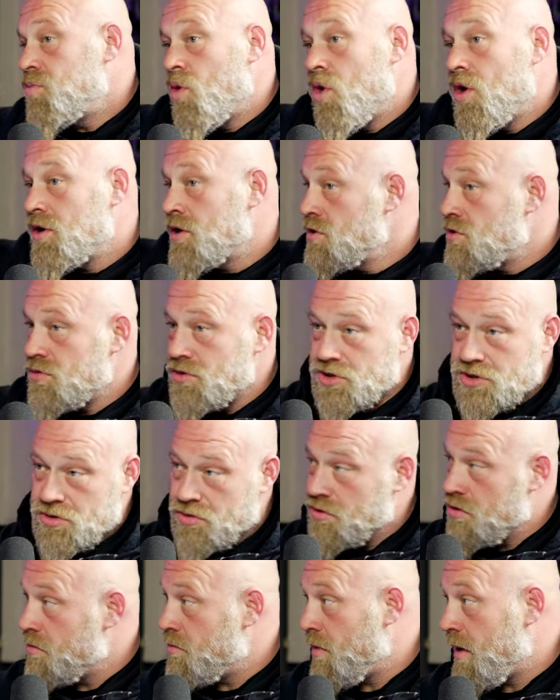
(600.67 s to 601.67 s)
walk into a
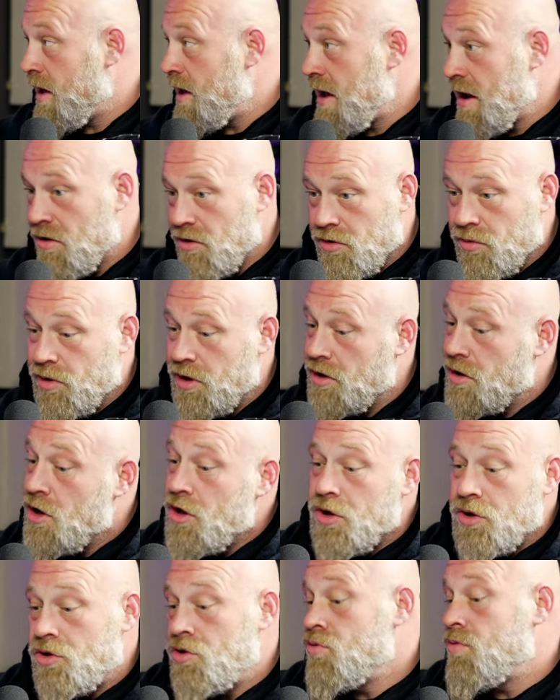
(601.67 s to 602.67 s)
store and buy heroin.
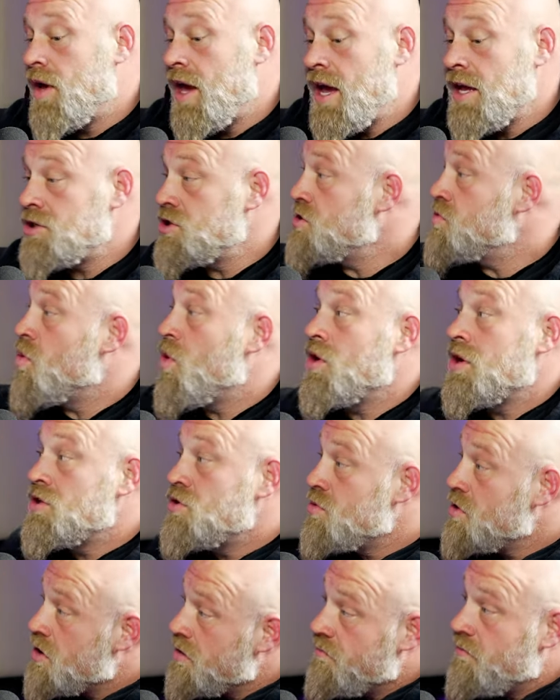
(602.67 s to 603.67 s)
You can't just walk
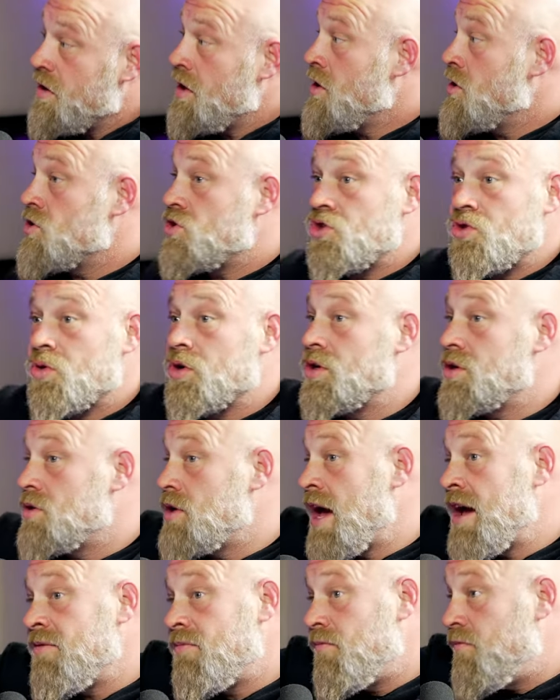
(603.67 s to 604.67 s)
into a convenience right. store
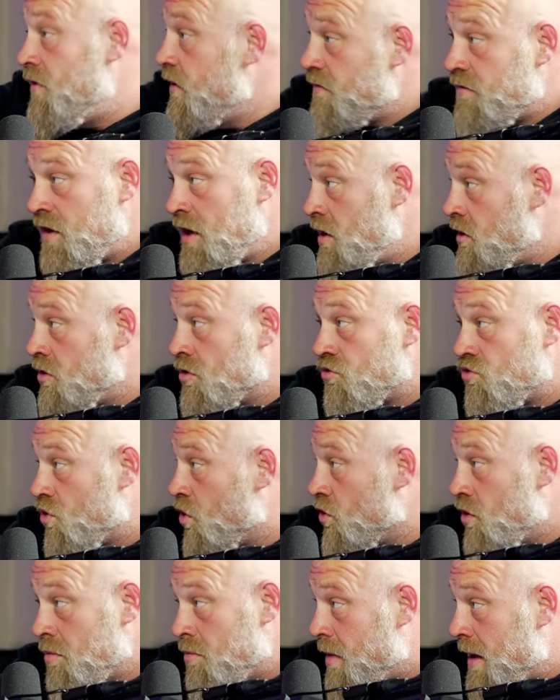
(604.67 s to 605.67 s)
at fifteen years
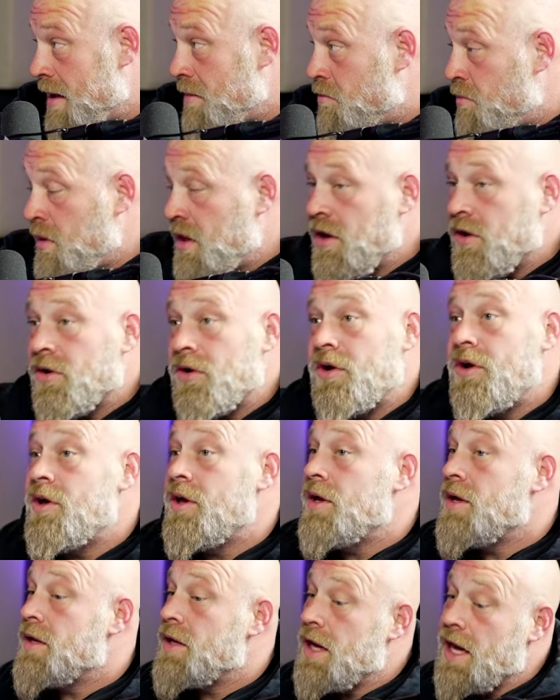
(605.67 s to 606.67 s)
old and buy right. beer.
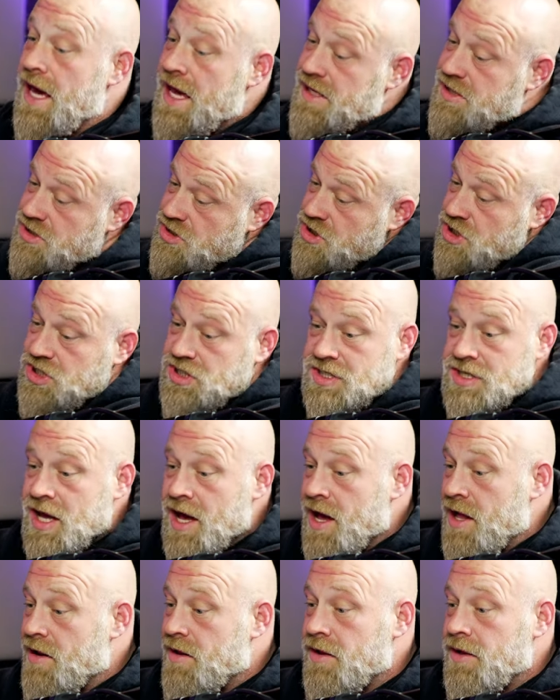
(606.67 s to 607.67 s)
Yeah. It's just
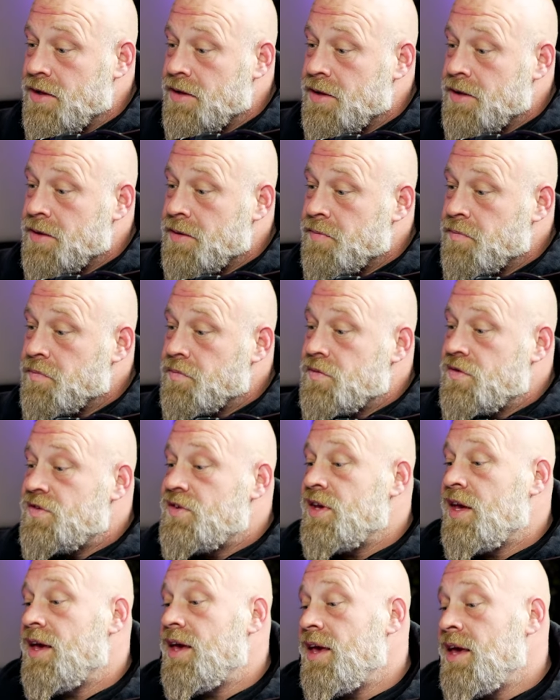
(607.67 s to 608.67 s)
not
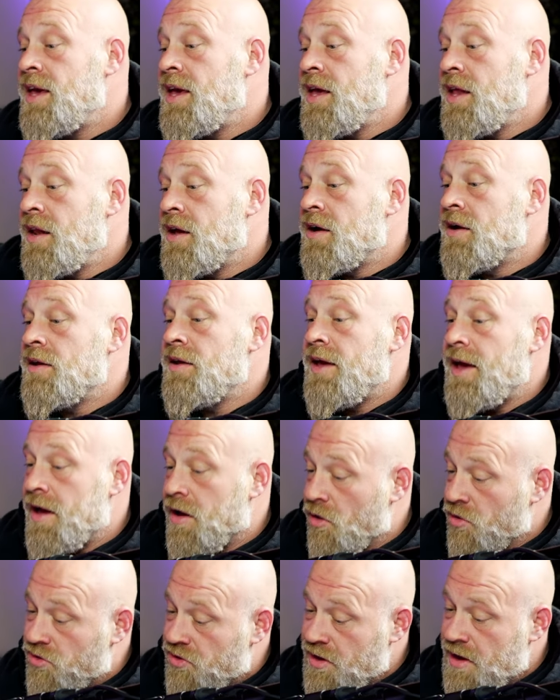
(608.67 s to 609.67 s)
to eat
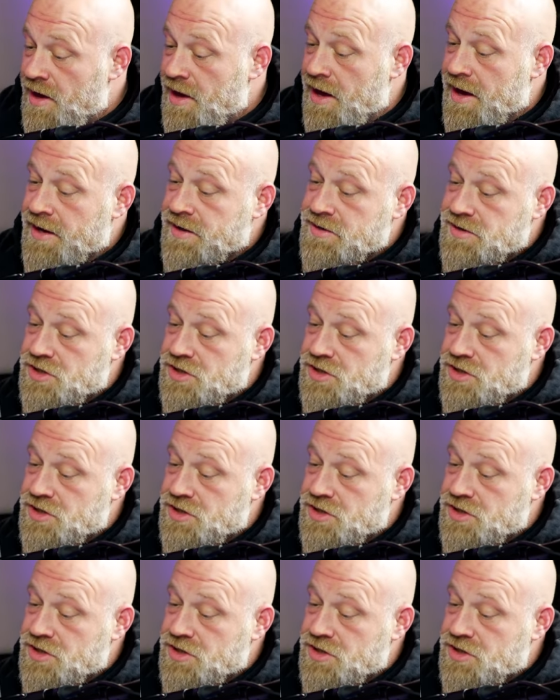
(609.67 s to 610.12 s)
unhealthy and